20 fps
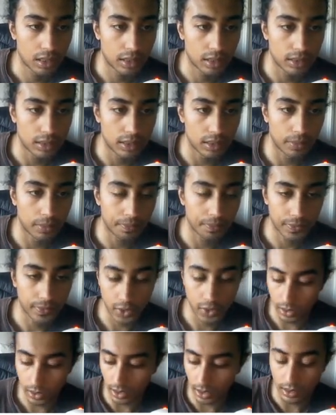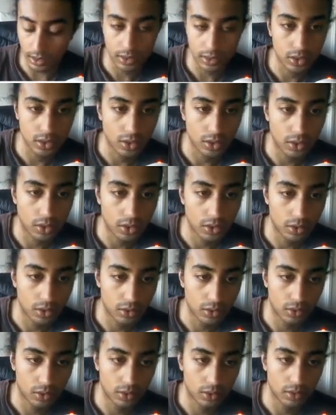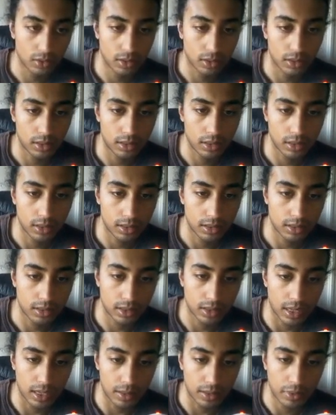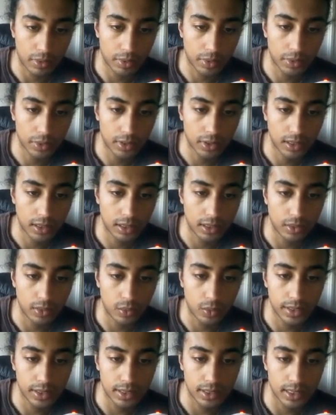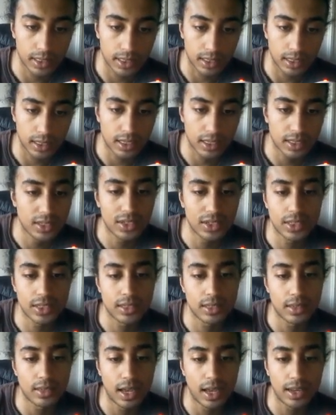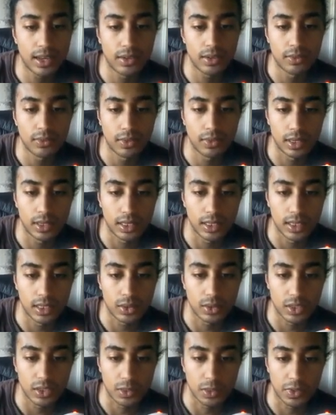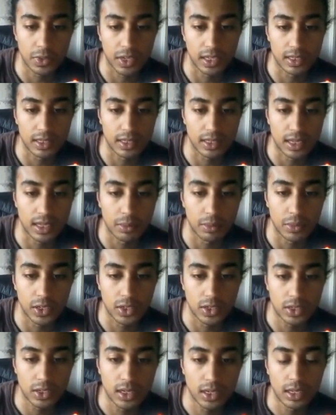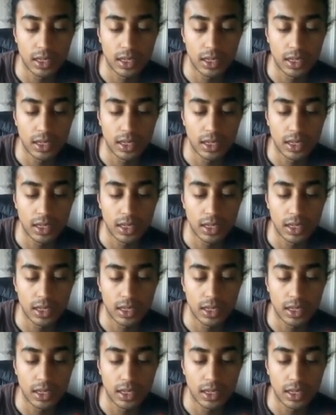Yeah. Okay, so yeah, the probability 1/6. It's just I don't really need to explain this that much.